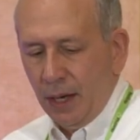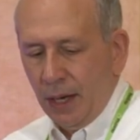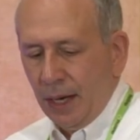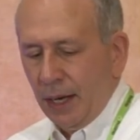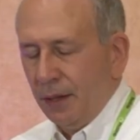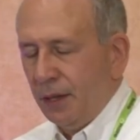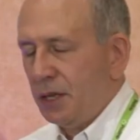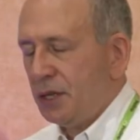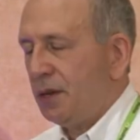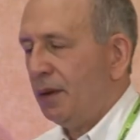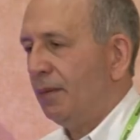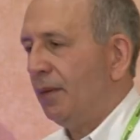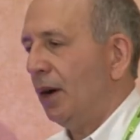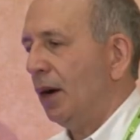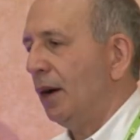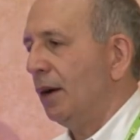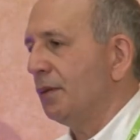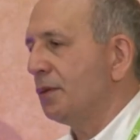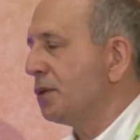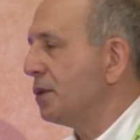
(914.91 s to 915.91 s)
and this
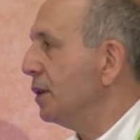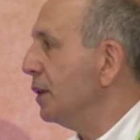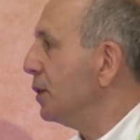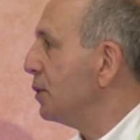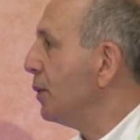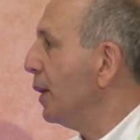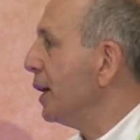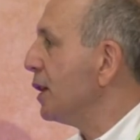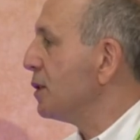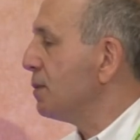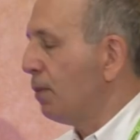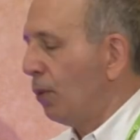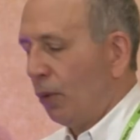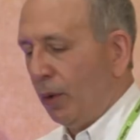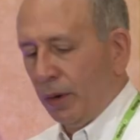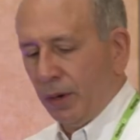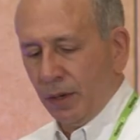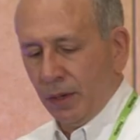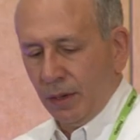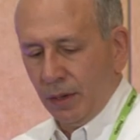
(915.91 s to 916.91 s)
involves the
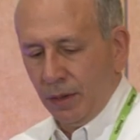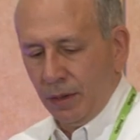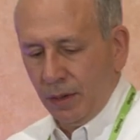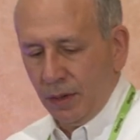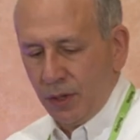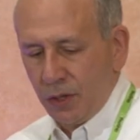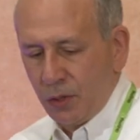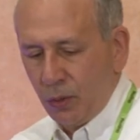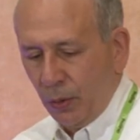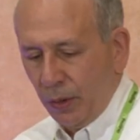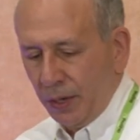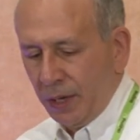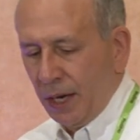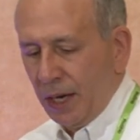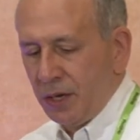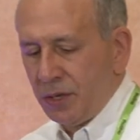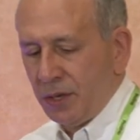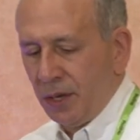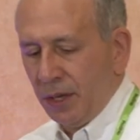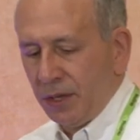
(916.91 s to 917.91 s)
transport
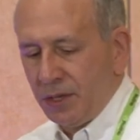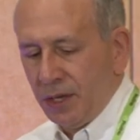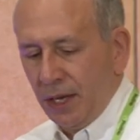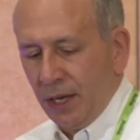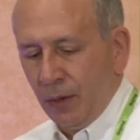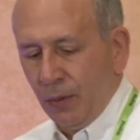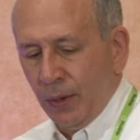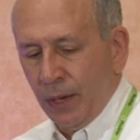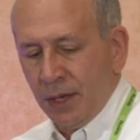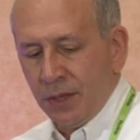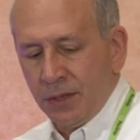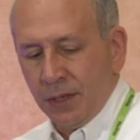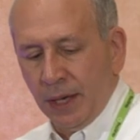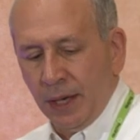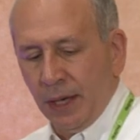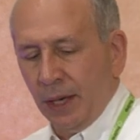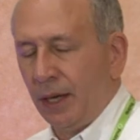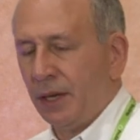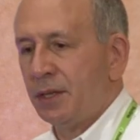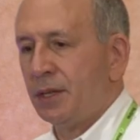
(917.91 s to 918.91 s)
sortation and
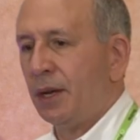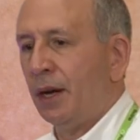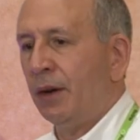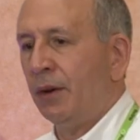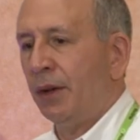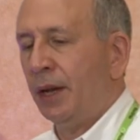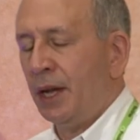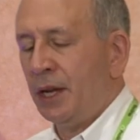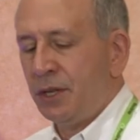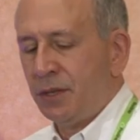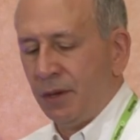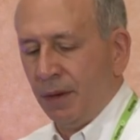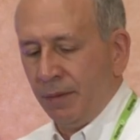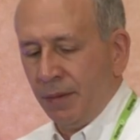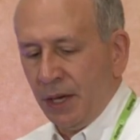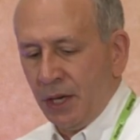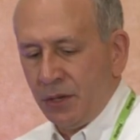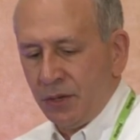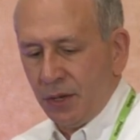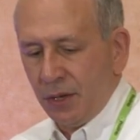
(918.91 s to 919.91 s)
sequencing and consolidation of
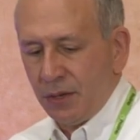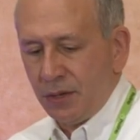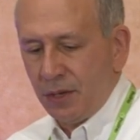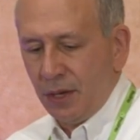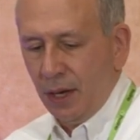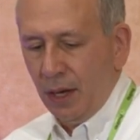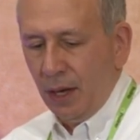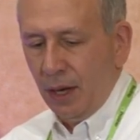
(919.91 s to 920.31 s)
eaches.